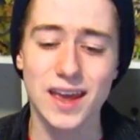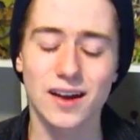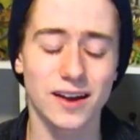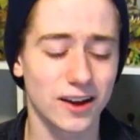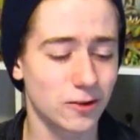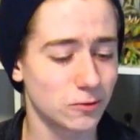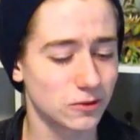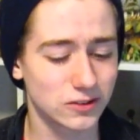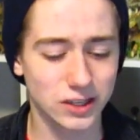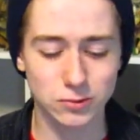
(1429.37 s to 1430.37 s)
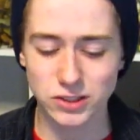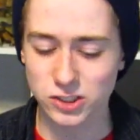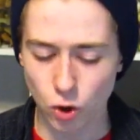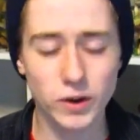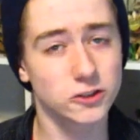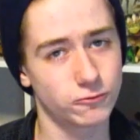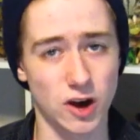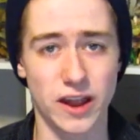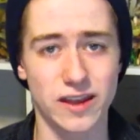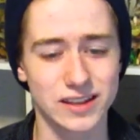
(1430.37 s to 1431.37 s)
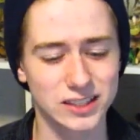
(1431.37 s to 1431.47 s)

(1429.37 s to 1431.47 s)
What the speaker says: it was so much fun.